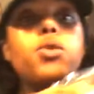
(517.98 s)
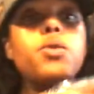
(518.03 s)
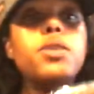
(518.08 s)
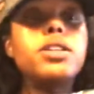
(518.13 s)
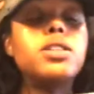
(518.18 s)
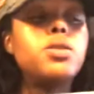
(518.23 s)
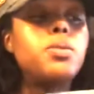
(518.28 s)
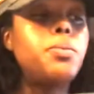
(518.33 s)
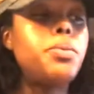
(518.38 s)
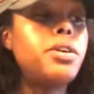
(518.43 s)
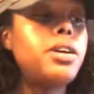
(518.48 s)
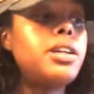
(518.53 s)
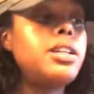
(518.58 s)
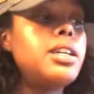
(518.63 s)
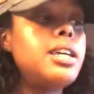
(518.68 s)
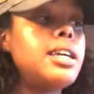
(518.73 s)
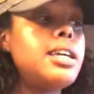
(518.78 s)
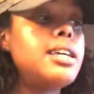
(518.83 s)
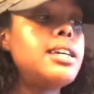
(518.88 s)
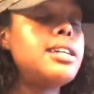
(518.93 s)
going to put
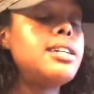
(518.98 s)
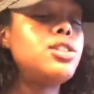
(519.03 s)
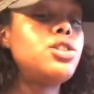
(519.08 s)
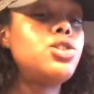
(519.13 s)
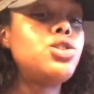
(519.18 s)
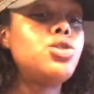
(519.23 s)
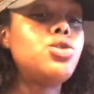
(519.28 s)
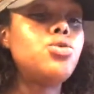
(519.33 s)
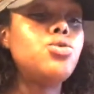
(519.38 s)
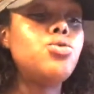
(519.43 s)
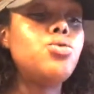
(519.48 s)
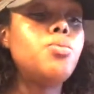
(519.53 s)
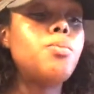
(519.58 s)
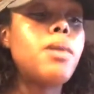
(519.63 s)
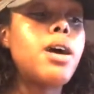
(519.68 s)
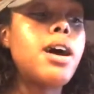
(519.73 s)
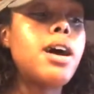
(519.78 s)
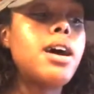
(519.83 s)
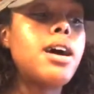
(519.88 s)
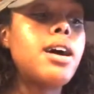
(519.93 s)
into
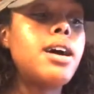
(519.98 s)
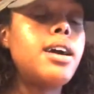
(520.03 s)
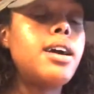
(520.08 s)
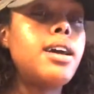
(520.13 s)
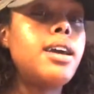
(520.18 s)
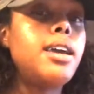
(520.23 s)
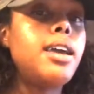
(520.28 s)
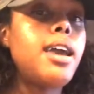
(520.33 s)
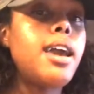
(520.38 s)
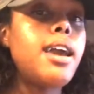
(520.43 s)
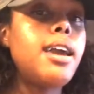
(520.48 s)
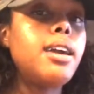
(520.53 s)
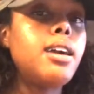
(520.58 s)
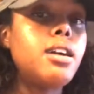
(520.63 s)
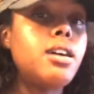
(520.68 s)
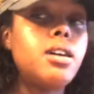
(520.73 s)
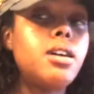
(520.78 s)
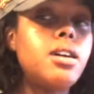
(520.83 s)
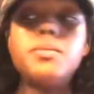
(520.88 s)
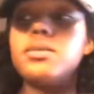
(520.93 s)
my egg
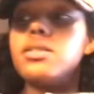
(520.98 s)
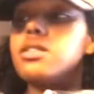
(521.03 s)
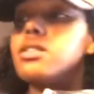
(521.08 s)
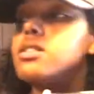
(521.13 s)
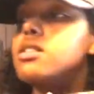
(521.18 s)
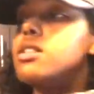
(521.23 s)
cups.